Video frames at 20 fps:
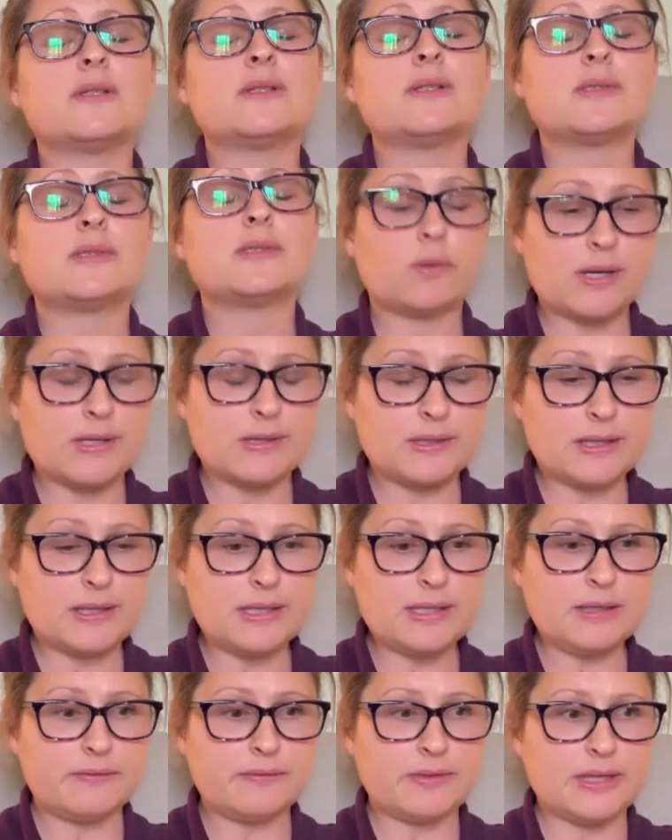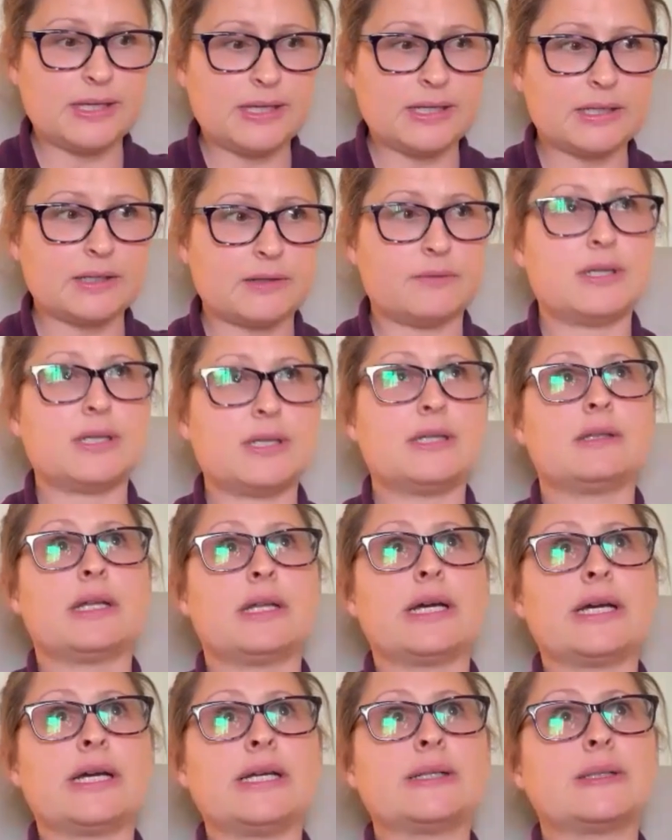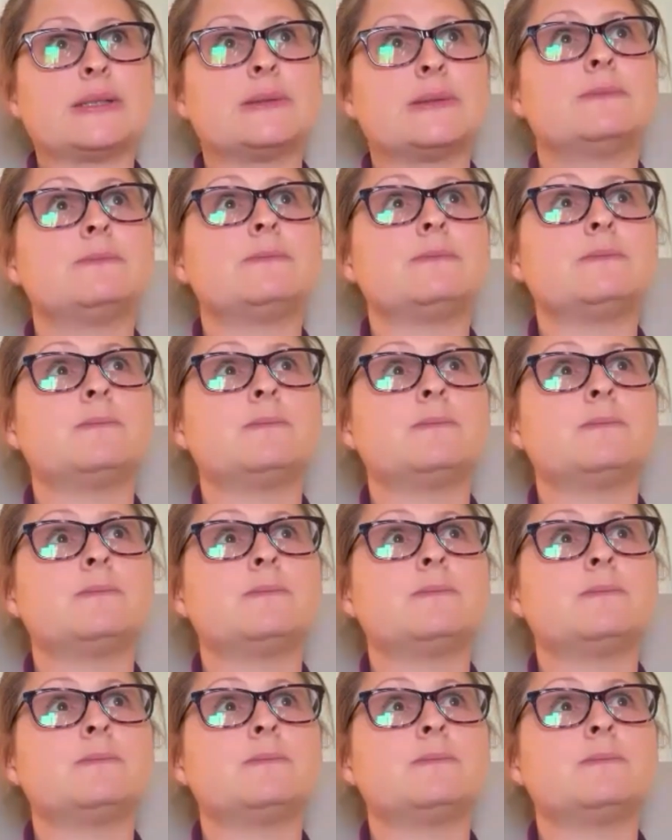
well, so I kind of think of it like,